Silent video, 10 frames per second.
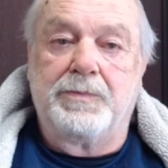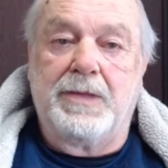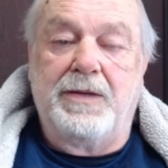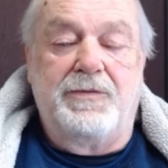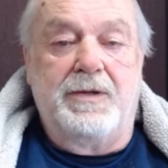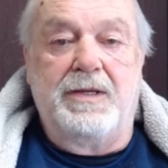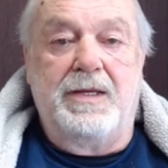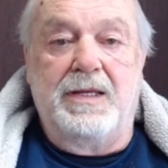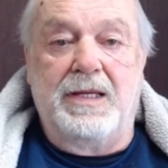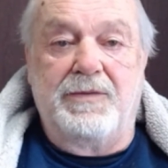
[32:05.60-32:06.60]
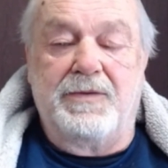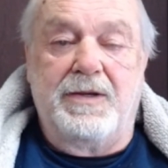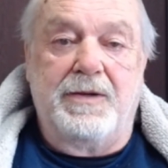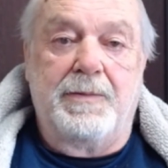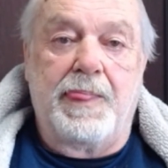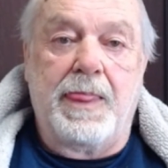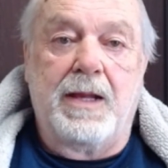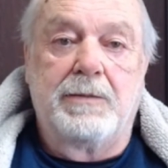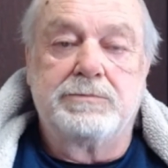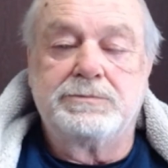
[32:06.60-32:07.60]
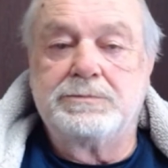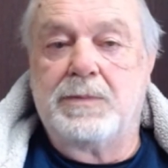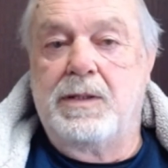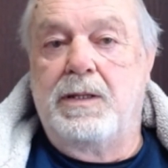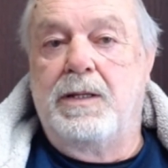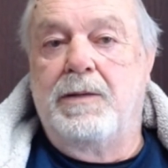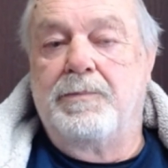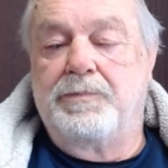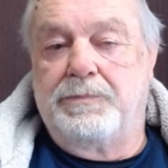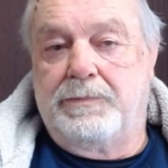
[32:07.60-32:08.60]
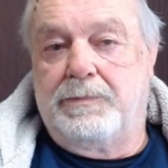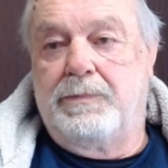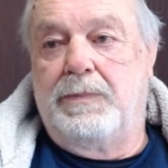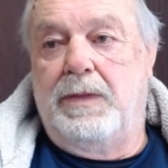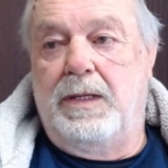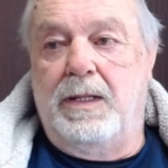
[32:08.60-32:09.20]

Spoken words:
Well, and we'll post that link in this video. So yeah.